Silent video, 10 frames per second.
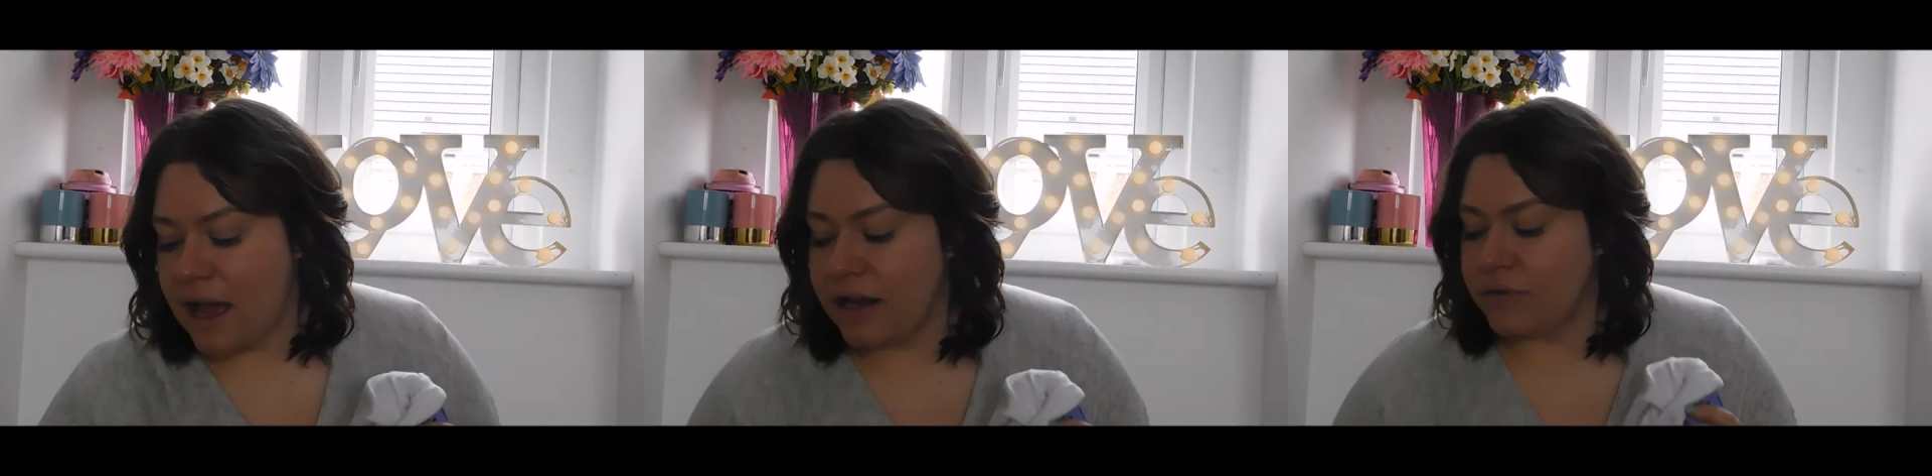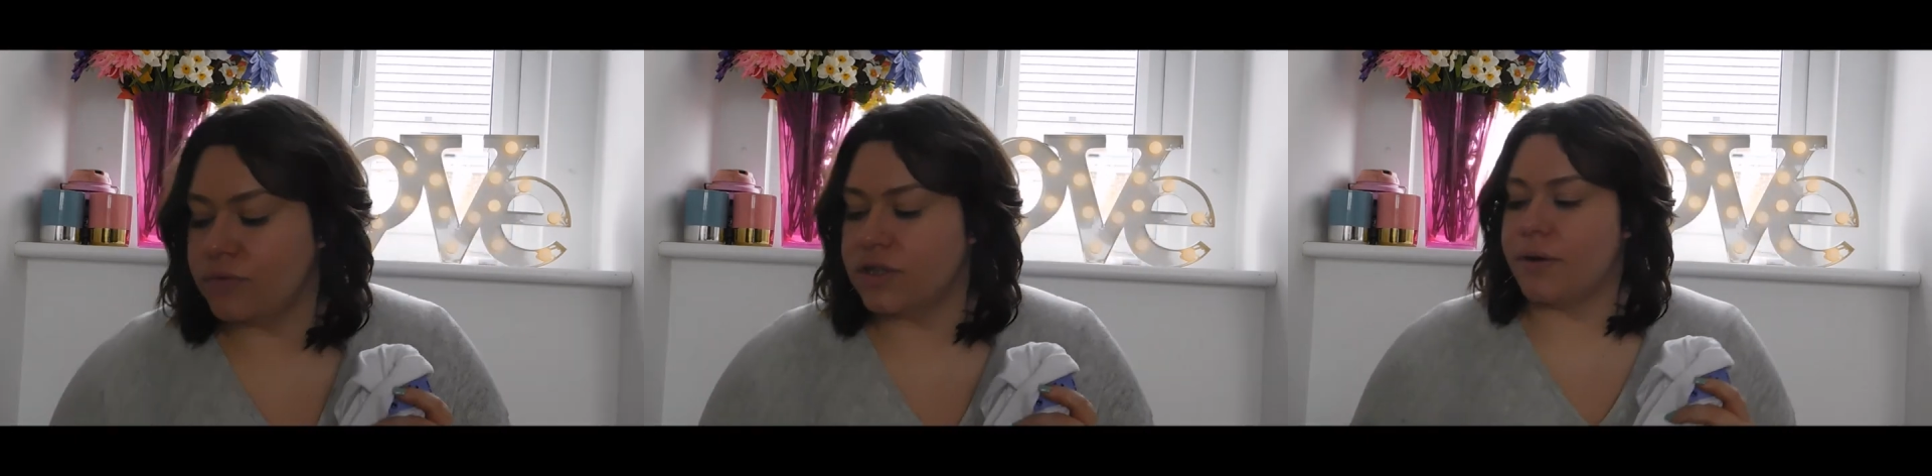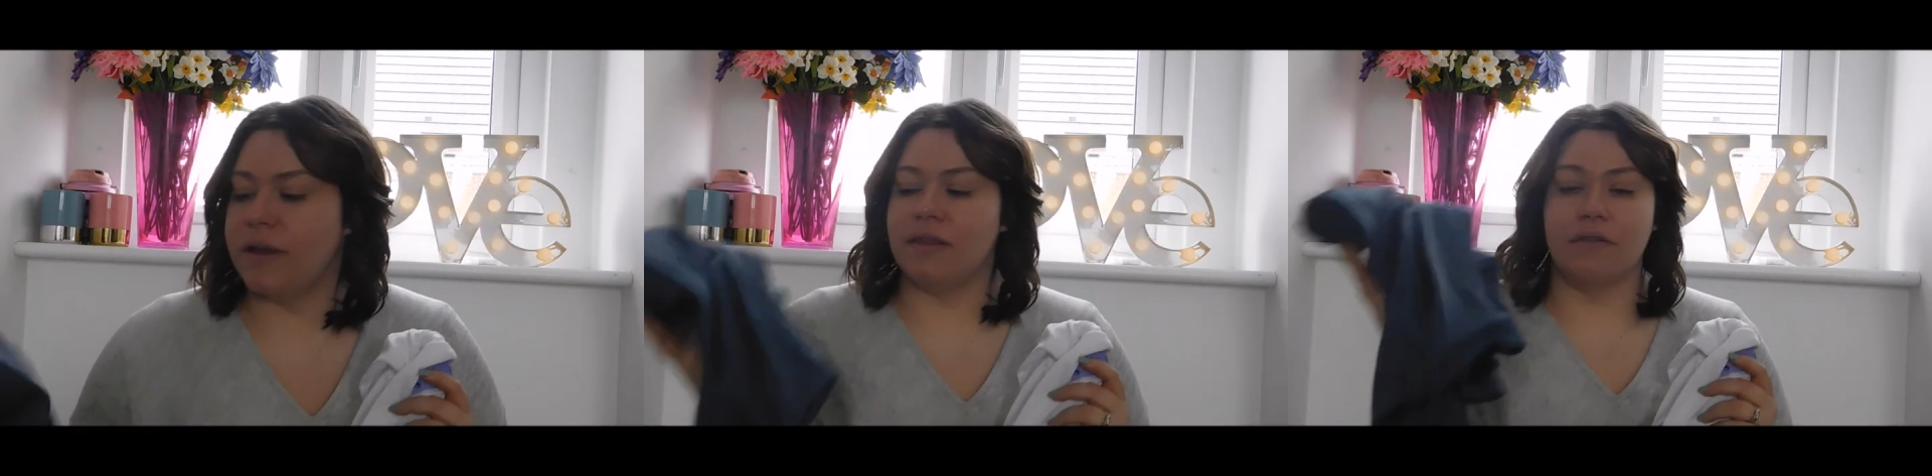and also
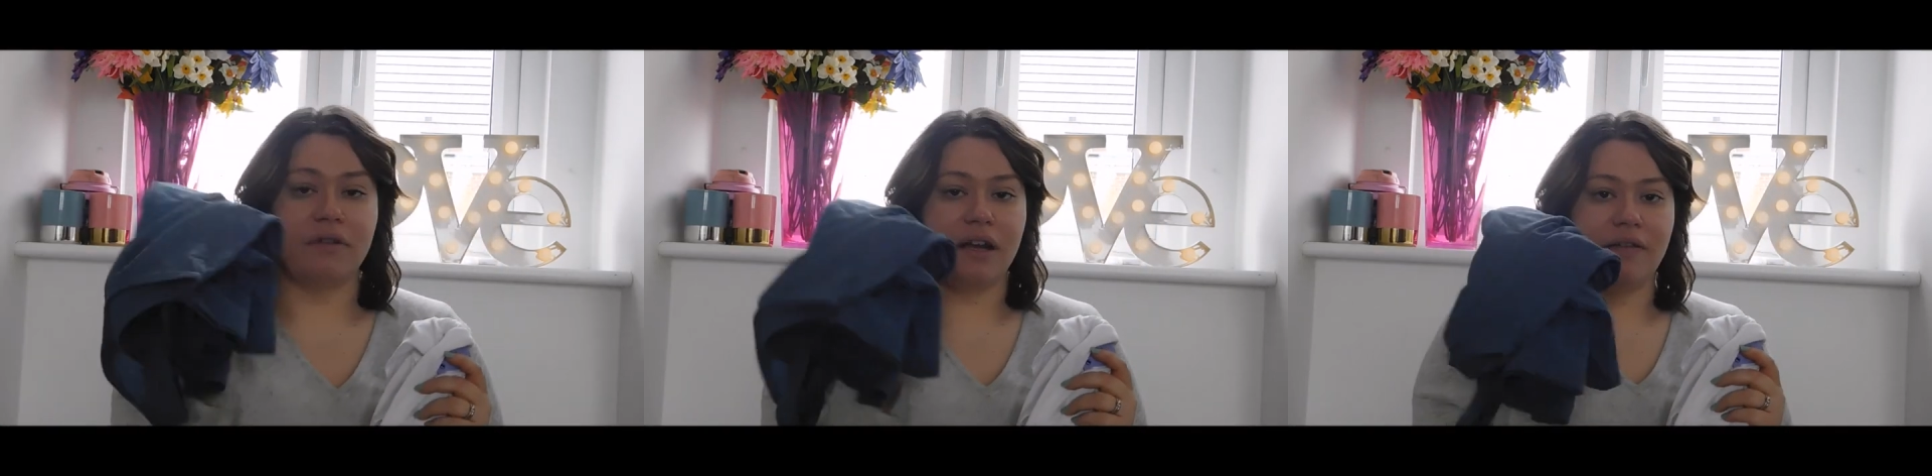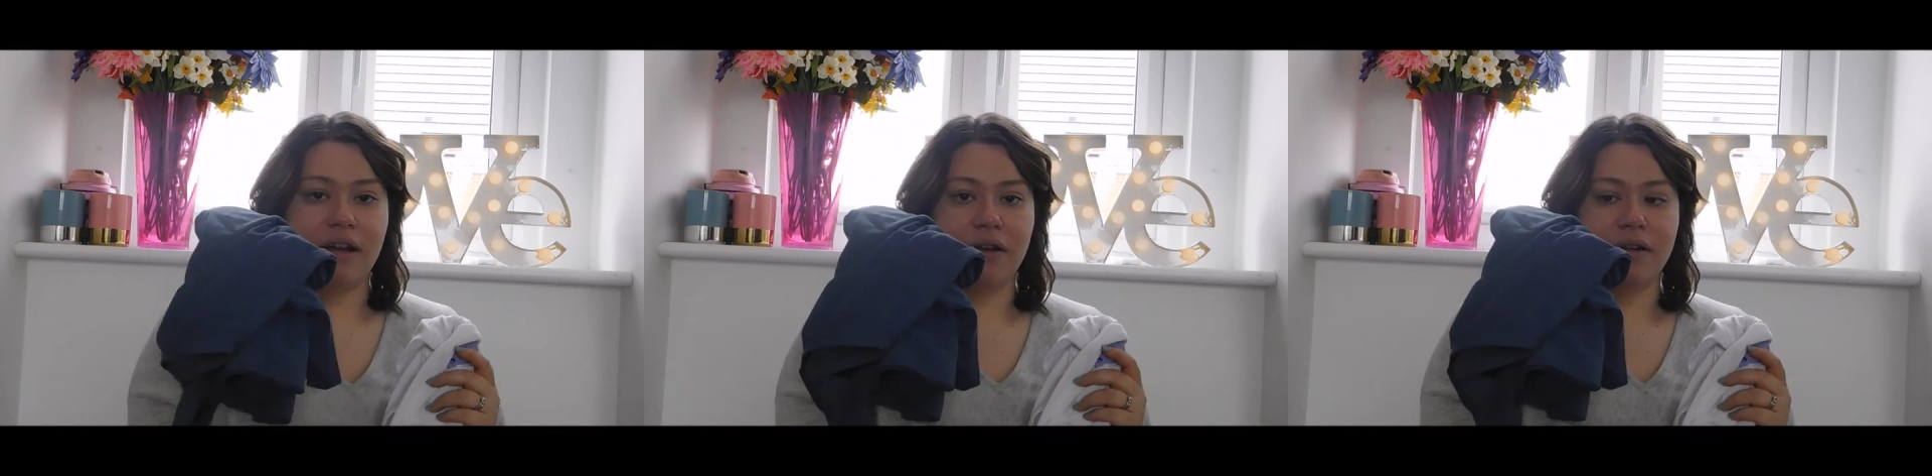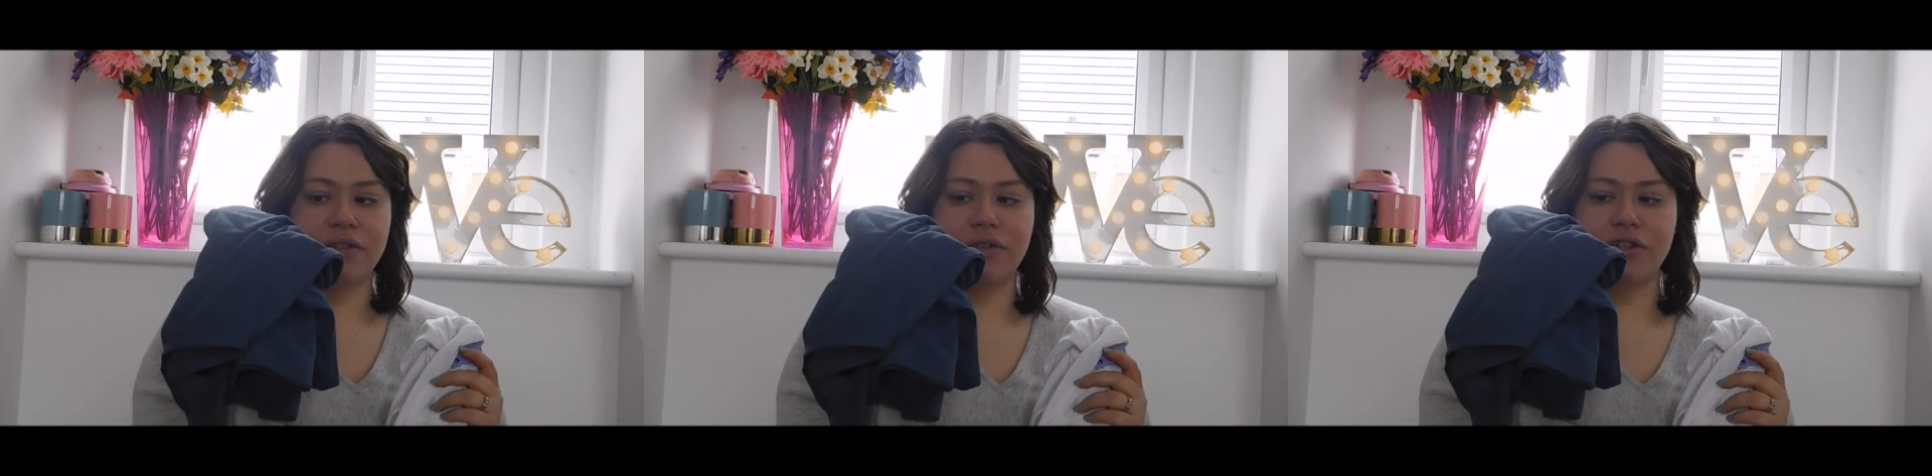in the really, really
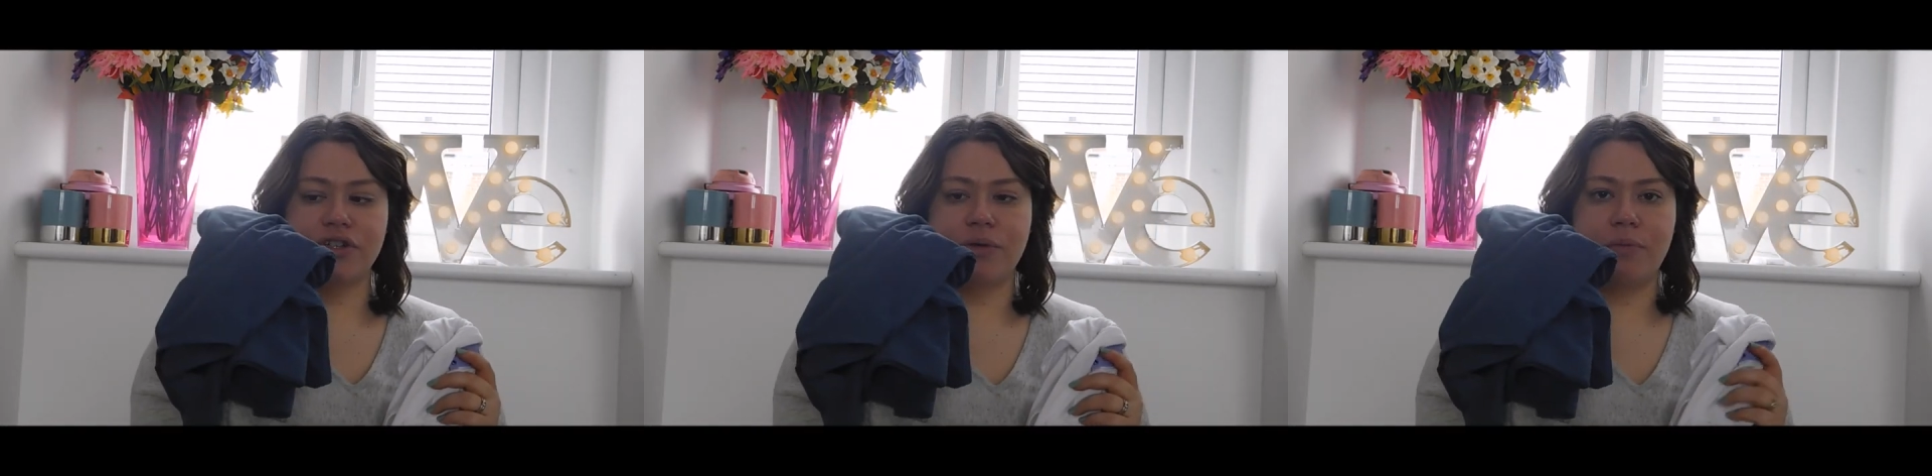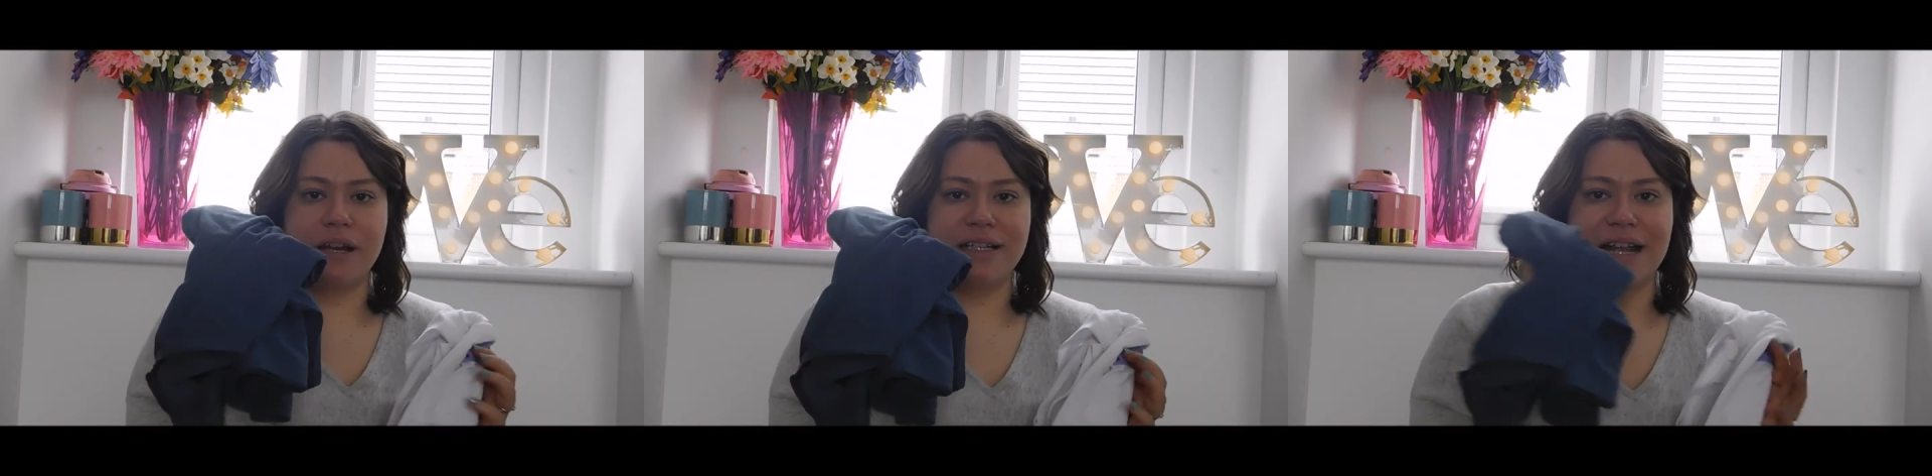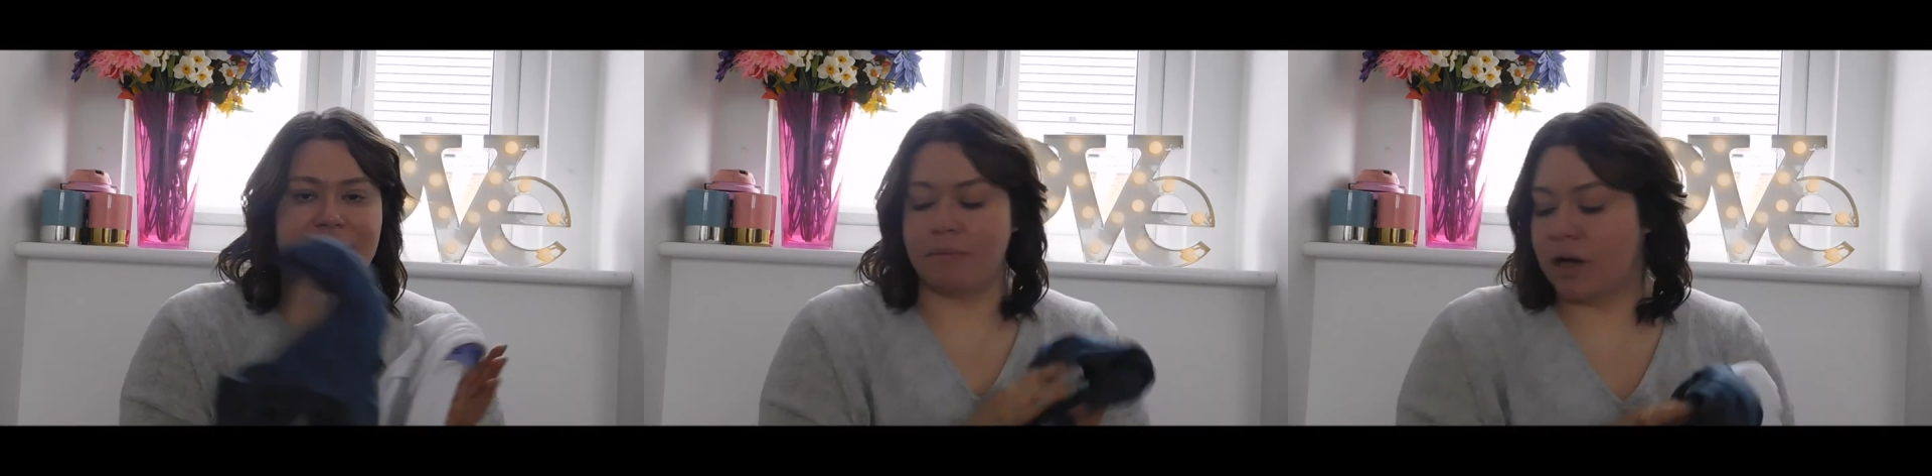nice sort of chambray
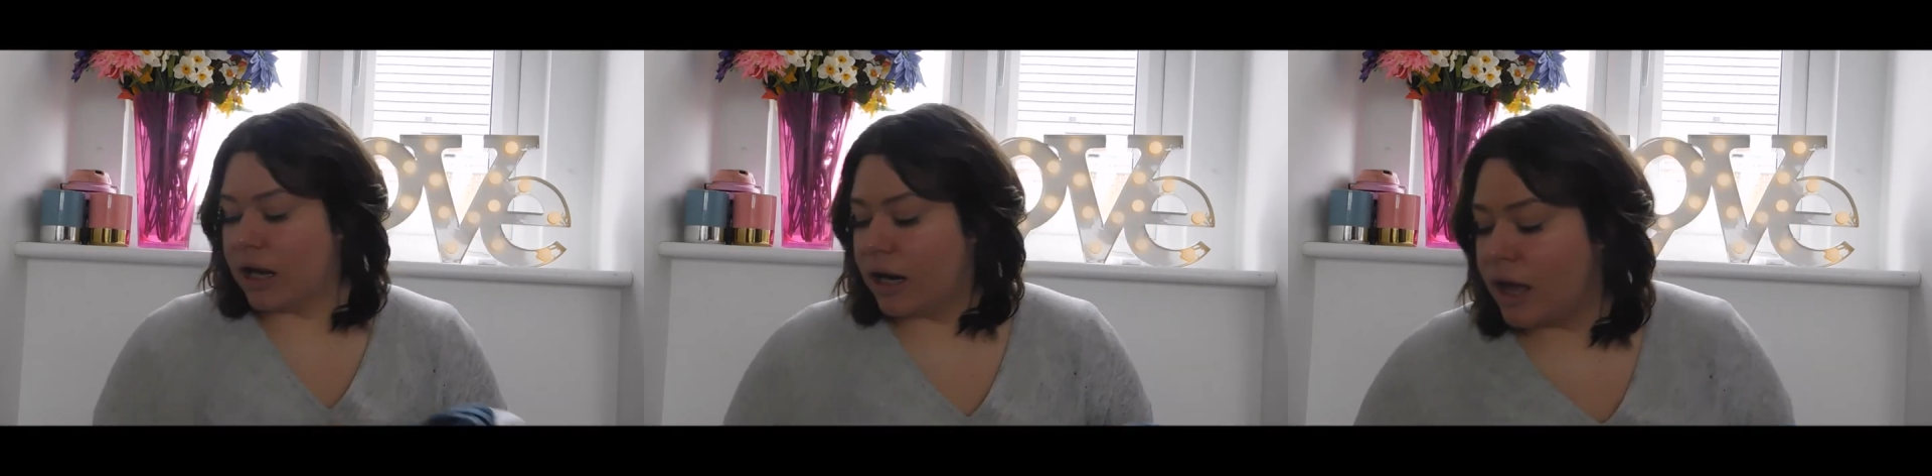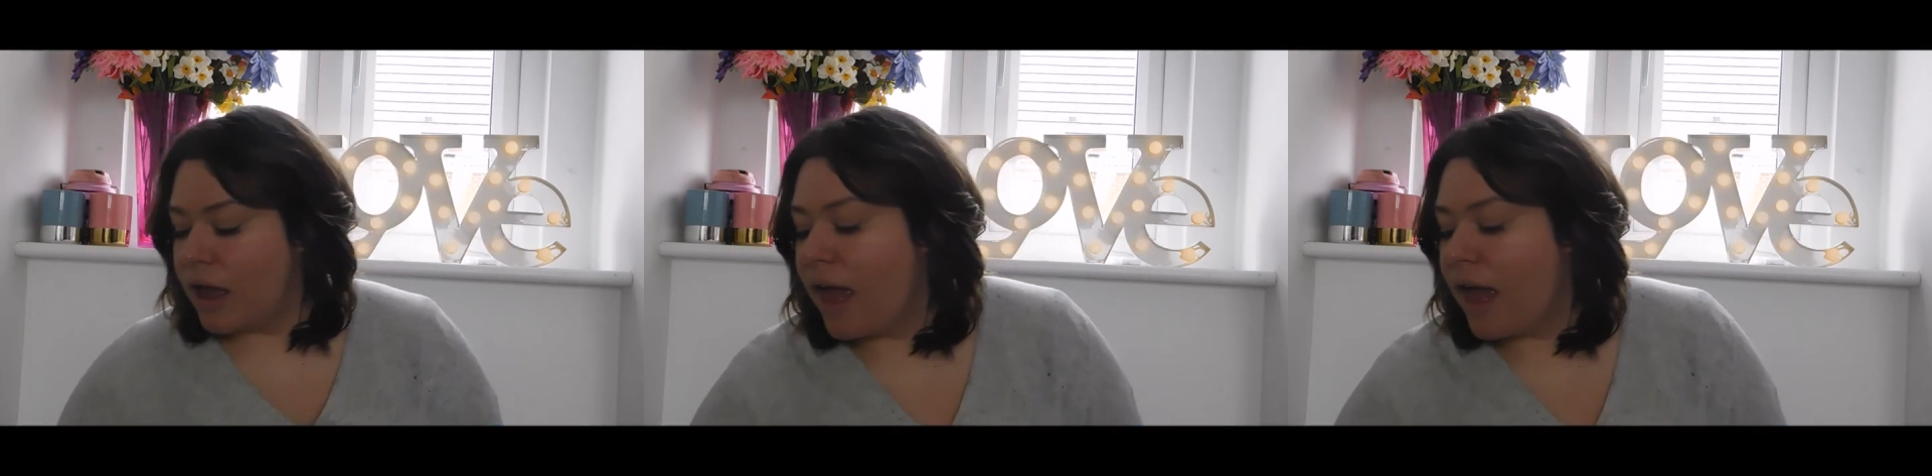denim colour.